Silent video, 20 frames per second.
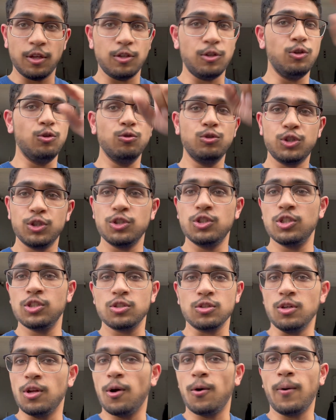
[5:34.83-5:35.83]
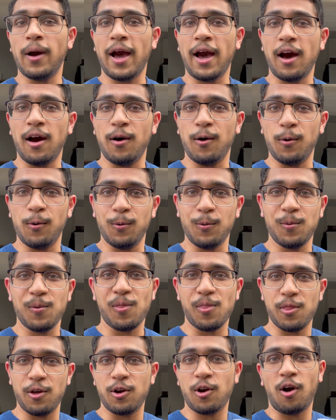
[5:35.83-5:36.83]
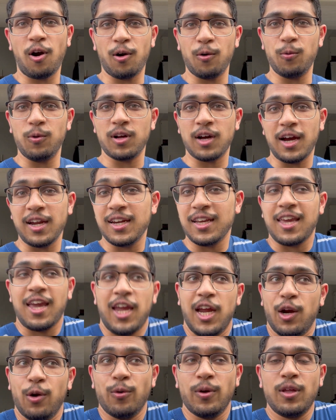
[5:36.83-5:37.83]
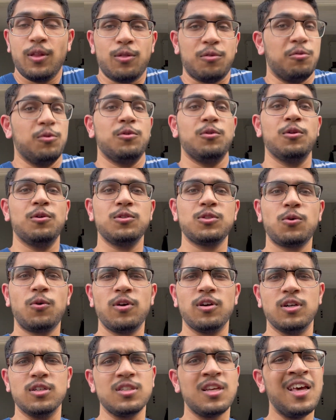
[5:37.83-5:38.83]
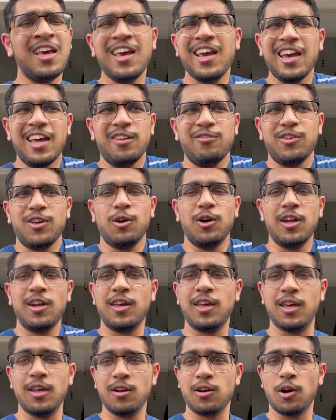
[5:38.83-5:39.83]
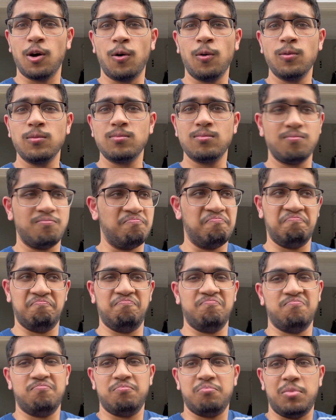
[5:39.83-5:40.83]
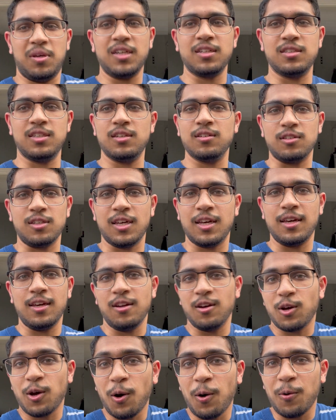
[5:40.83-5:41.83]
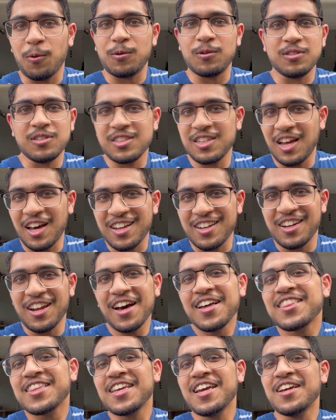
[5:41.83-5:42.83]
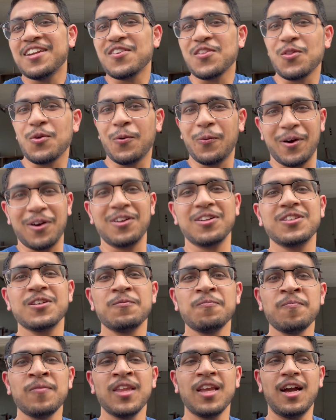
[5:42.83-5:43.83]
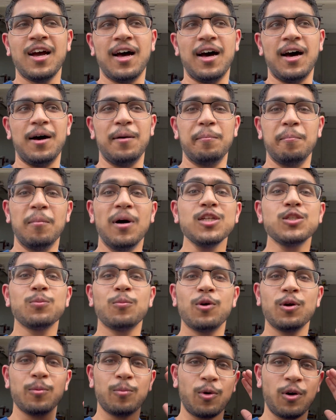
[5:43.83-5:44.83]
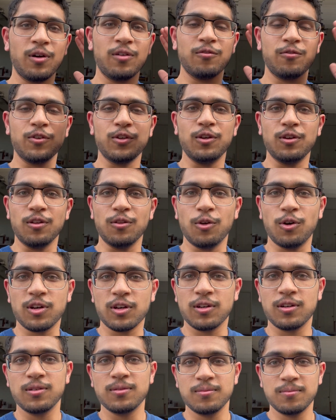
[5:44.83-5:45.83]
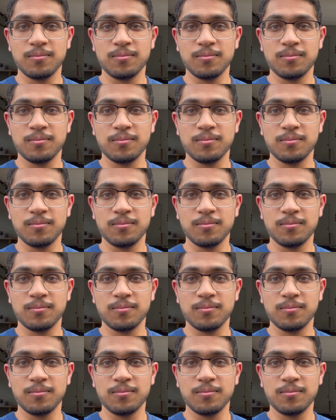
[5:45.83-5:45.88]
You should just know how the car will kind of carry through those corners. And if you hit a cone, big deal, you hit a cone. It's not the end of the world. Much more important for you to look